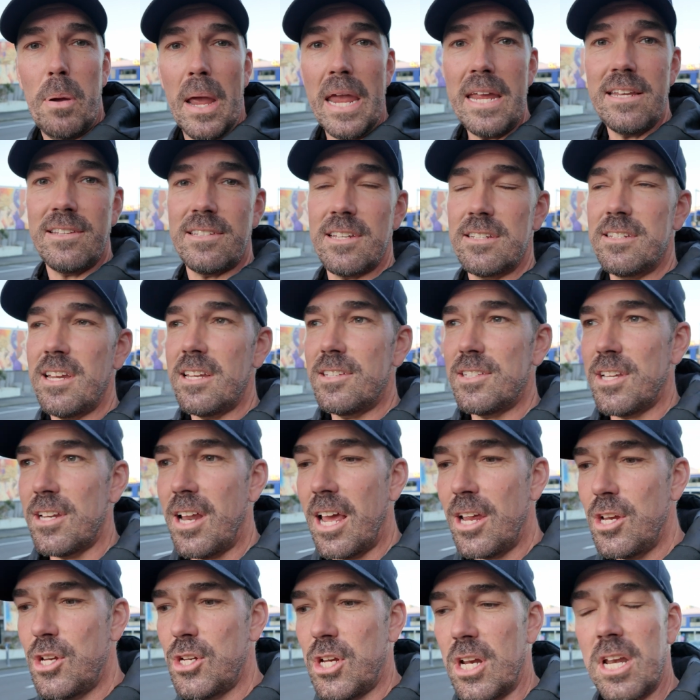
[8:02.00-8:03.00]
pizza
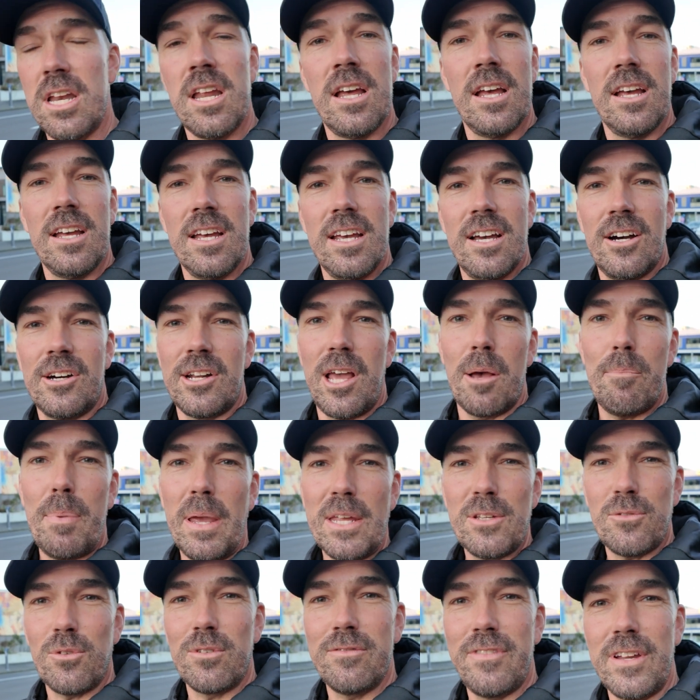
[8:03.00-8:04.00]
destination on our
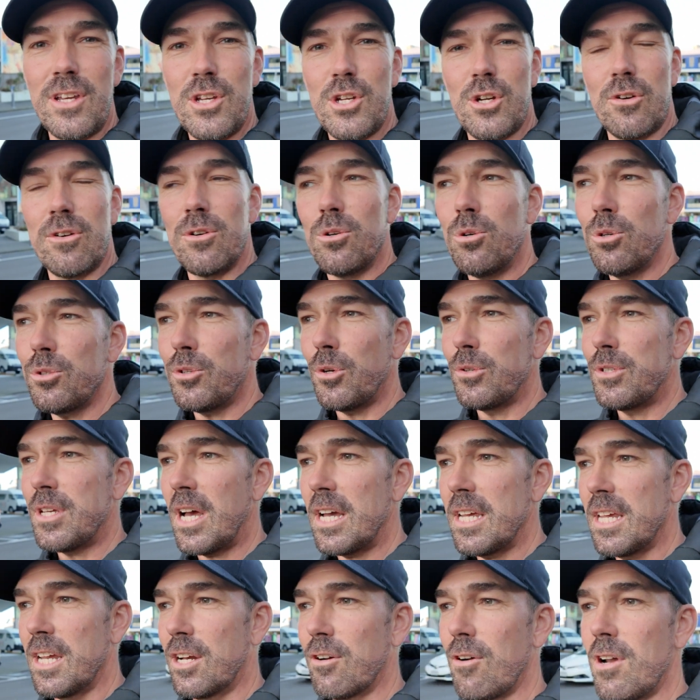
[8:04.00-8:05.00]
pizza adventure in
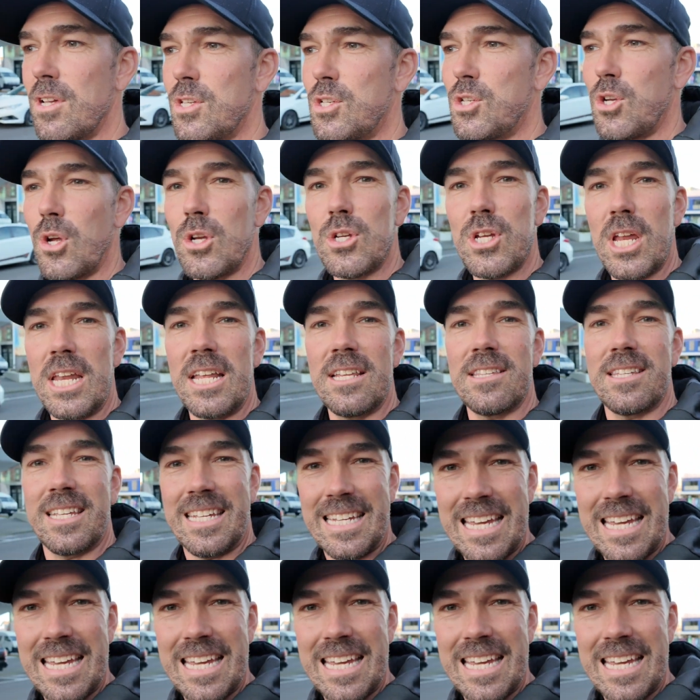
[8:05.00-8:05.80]
Ōtautahi Christchurch, and it's